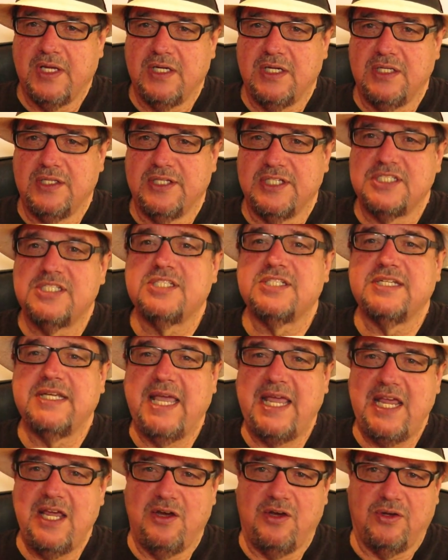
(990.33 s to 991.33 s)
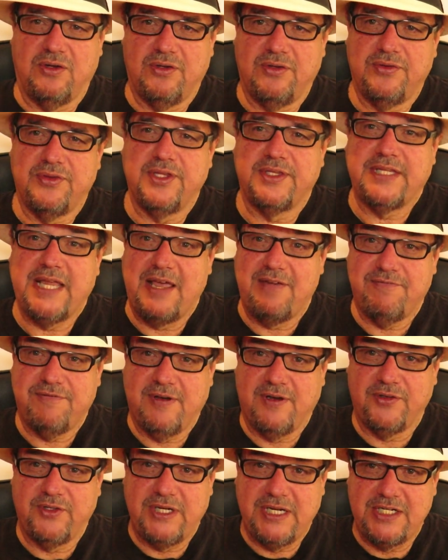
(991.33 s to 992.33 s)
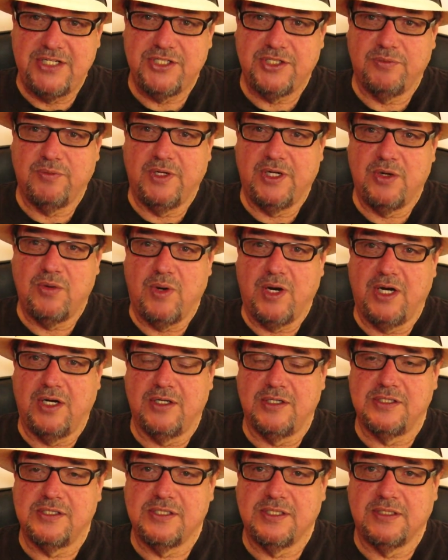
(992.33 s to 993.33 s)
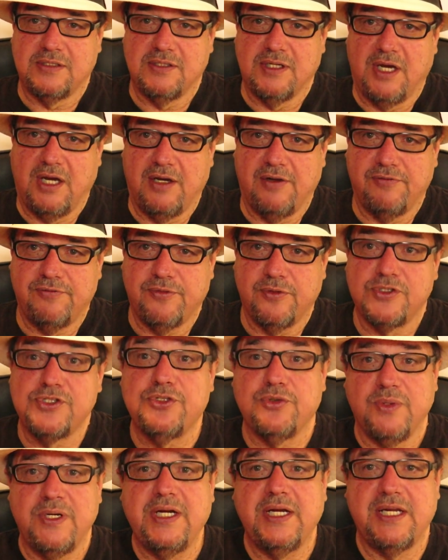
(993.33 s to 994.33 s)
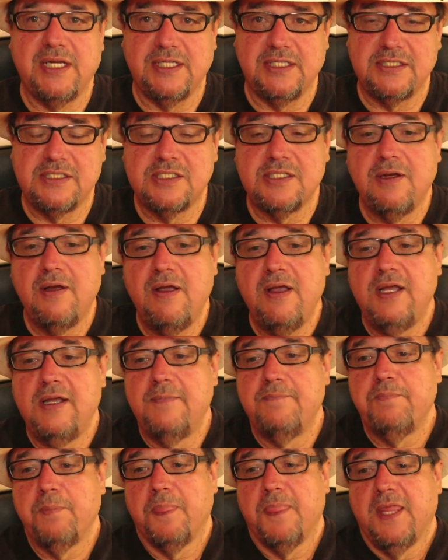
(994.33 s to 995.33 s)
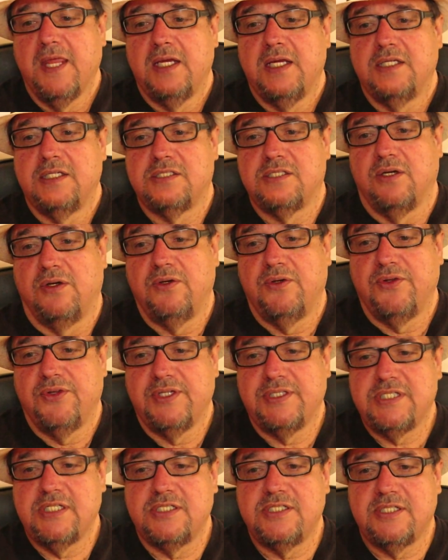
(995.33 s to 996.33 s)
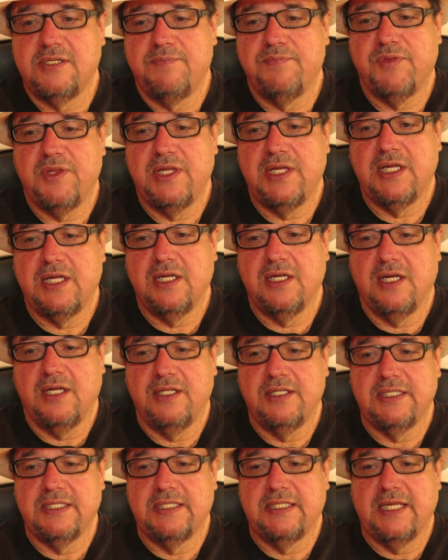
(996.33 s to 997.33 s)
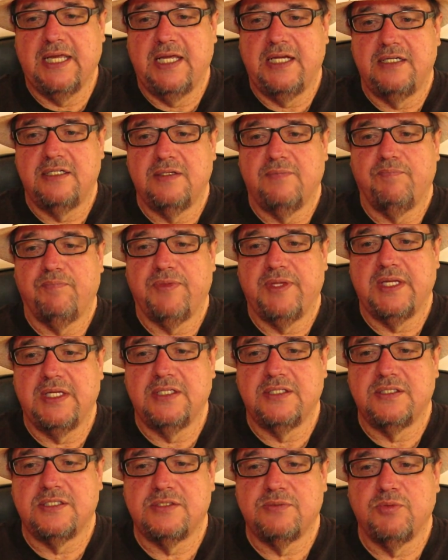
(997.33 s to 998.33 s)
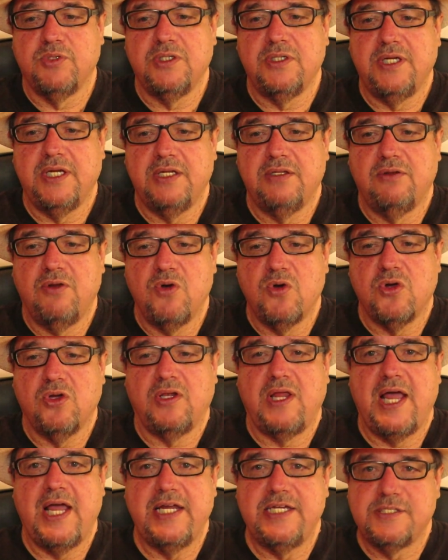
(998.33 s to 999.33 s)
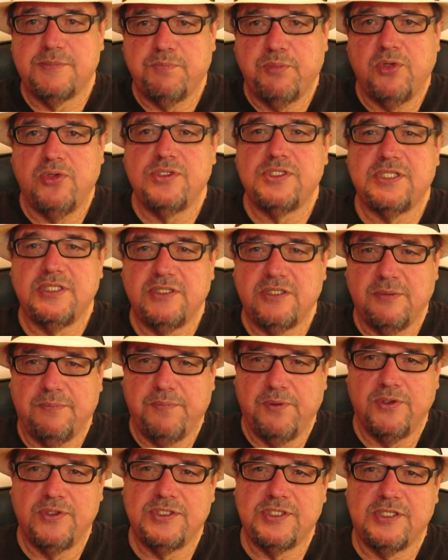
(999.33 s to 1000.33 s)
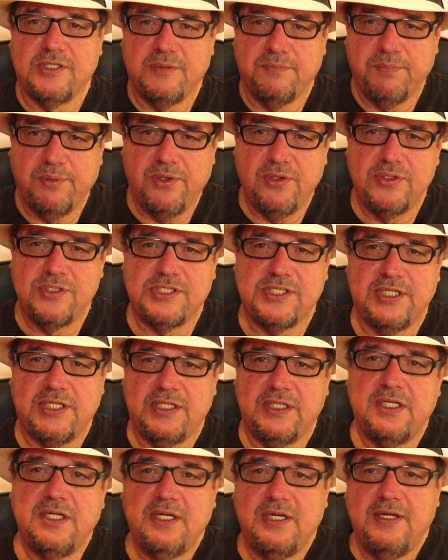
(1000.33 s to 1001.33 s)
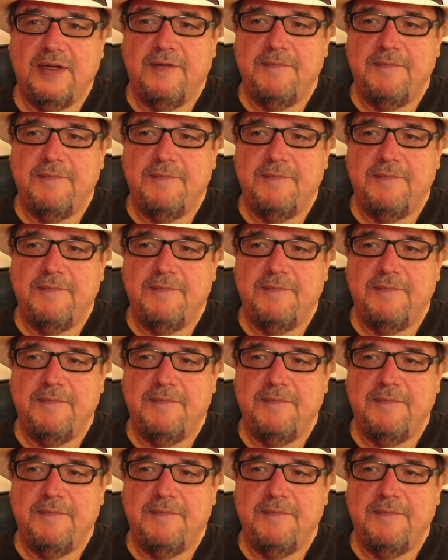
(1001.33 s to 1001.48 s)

the scale that that foundation requires uh, for street kids. So this is something that it's really localized person to person to person